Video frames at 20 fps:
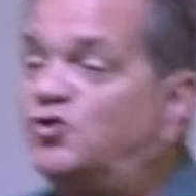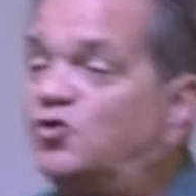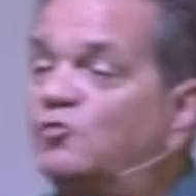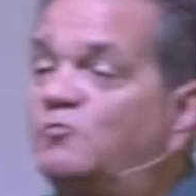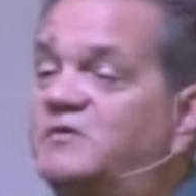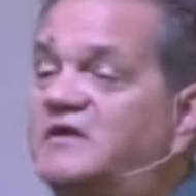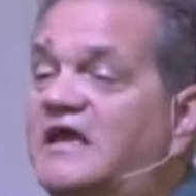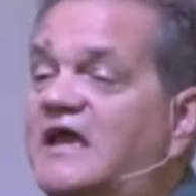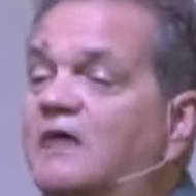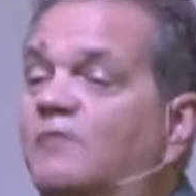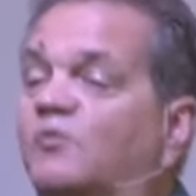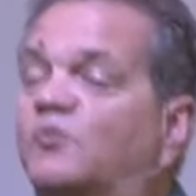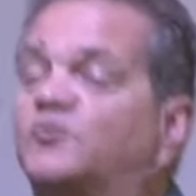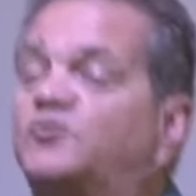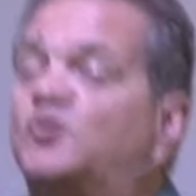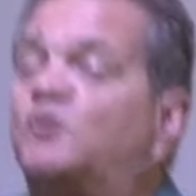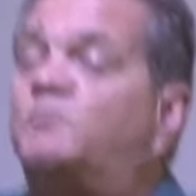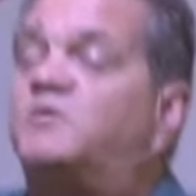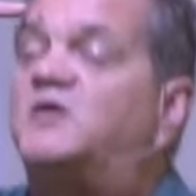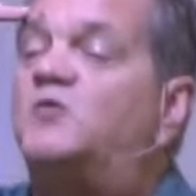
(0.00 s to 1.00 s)
you'll be
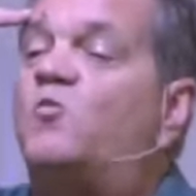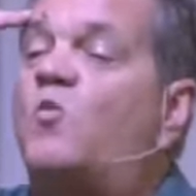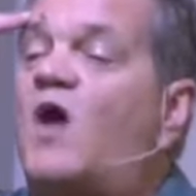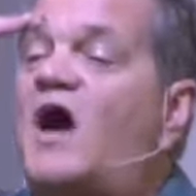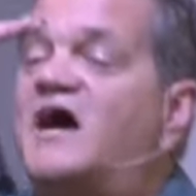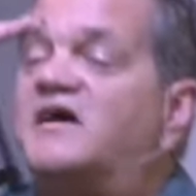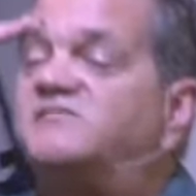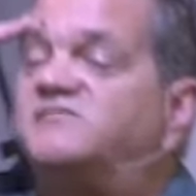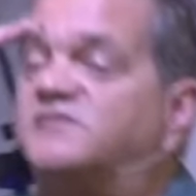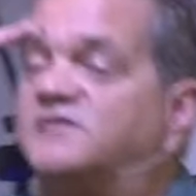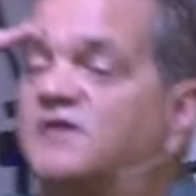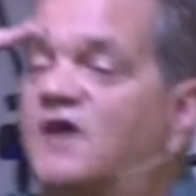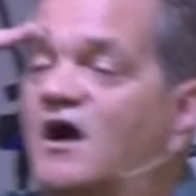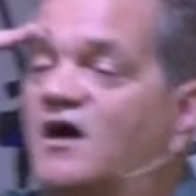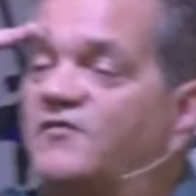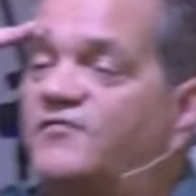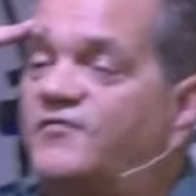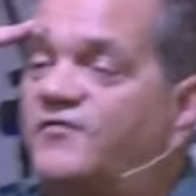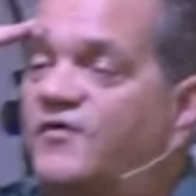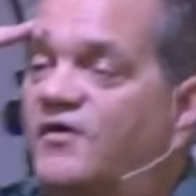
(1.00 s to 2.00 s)
able, you'll be wise
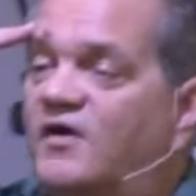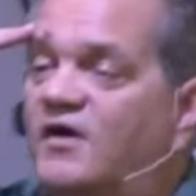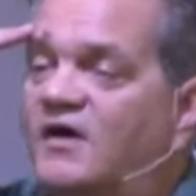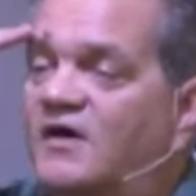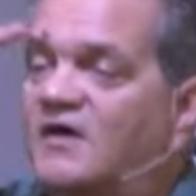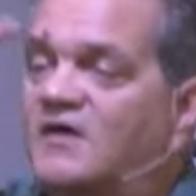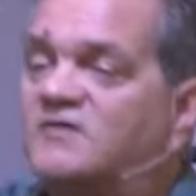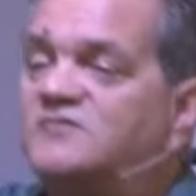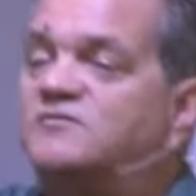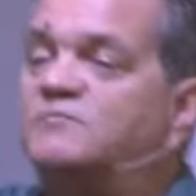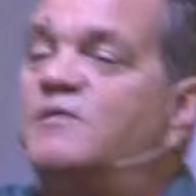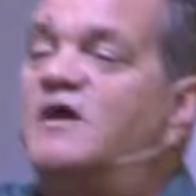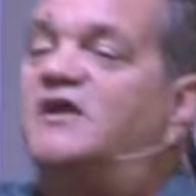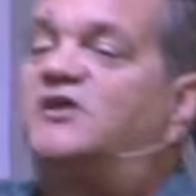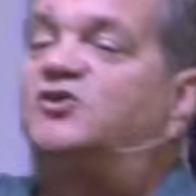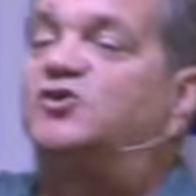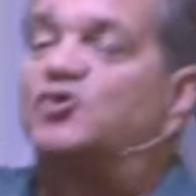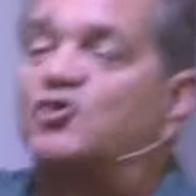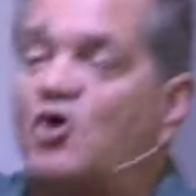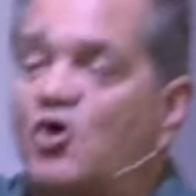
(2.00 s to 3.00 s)
enough to
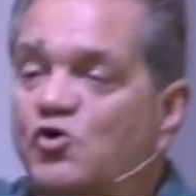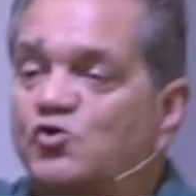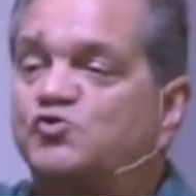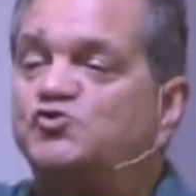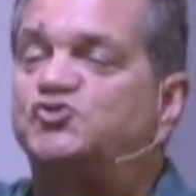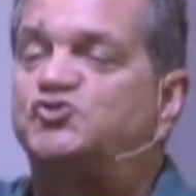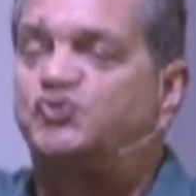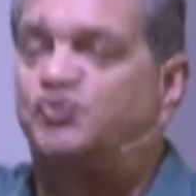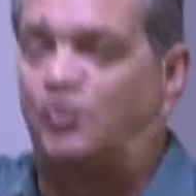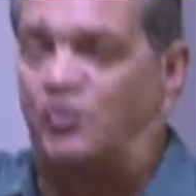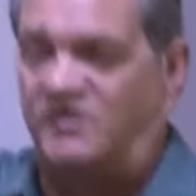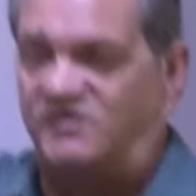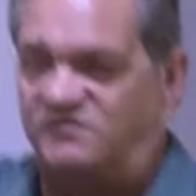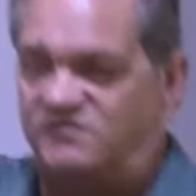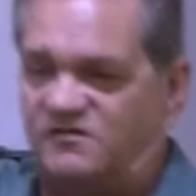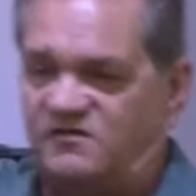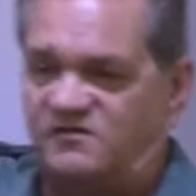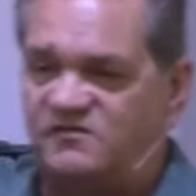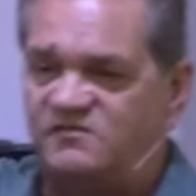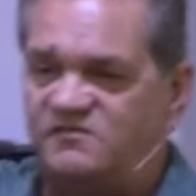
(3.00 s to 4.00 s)
make your own
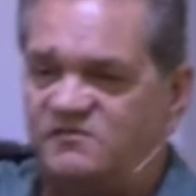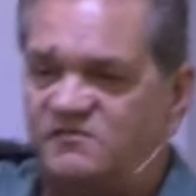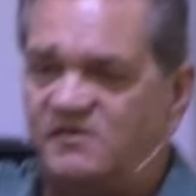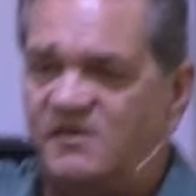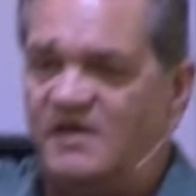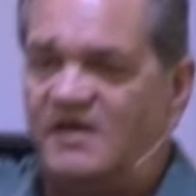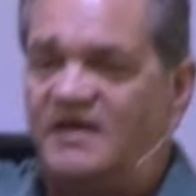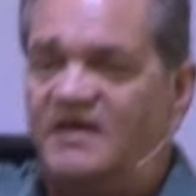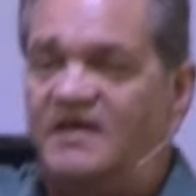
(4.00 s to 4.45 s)
choices